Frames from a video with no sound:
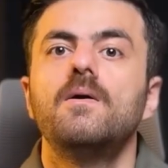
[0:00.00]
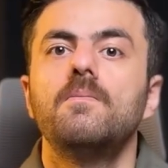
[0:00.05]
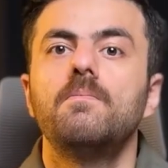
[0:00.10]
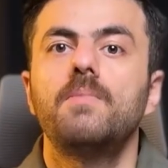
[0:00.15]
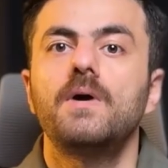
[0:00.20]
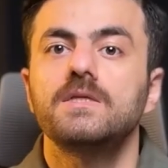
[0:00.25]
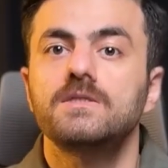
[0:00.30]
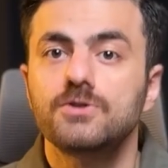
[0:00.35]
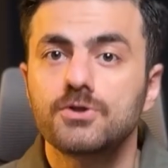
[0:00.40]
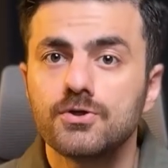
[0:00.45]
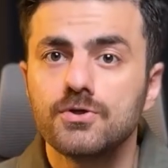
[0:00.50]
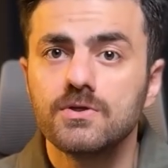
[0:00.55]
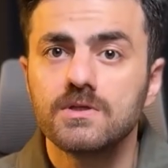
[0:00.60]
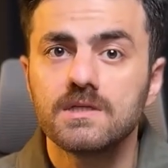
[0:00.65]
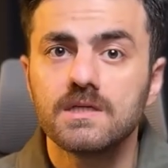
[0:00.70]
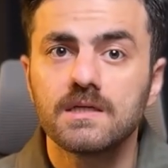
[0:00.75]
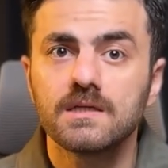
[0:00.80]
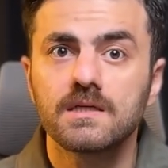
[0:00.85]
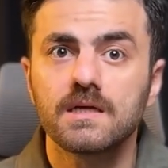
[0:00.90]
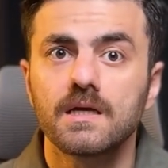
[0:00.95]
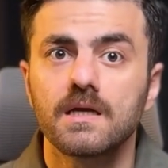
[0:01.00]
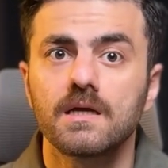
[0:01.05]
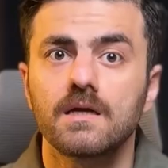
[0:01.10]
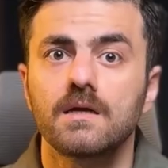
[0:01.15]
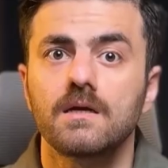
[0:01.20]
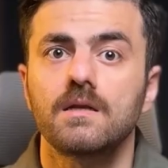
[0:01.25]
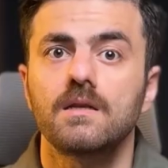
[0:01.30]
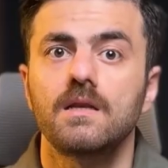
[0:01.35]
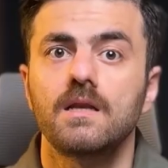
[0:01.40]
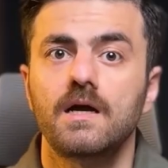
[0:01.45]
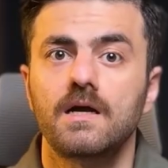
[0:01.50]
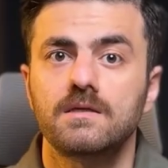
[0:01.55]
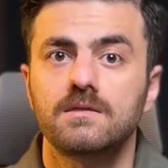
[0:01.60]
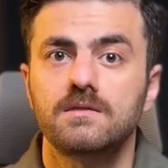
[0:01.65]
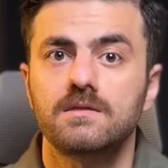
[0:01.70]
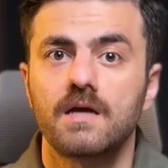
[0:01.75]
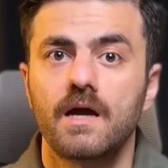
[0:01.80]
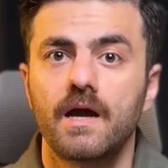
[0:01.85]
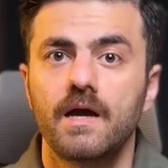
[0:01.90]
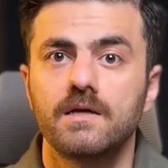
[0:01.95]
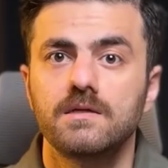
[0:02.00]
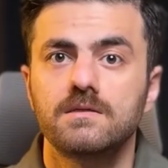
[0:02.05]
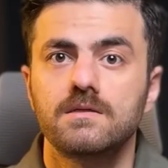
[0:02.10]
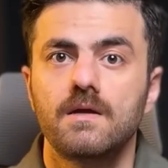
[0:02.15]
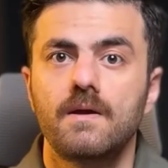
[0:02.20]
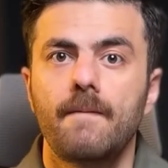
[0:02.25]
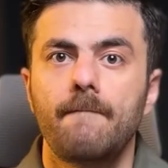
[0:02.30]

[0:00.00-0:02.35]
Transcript: But choosing the lot size,